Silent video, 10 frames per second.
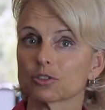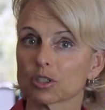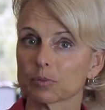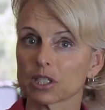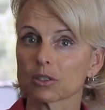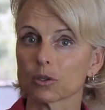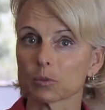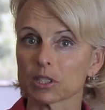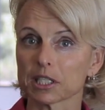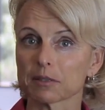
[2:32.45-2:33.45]
shipping
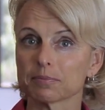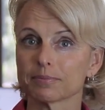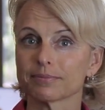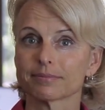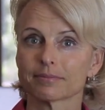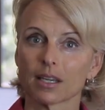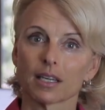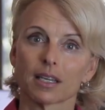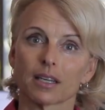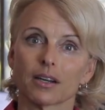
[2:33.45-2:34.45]
globally.
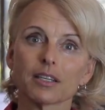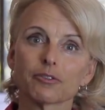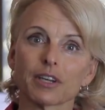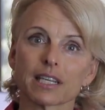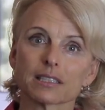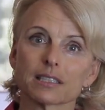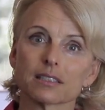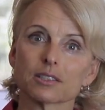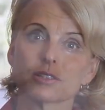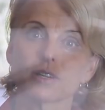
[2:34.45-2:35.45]
Artifacts. So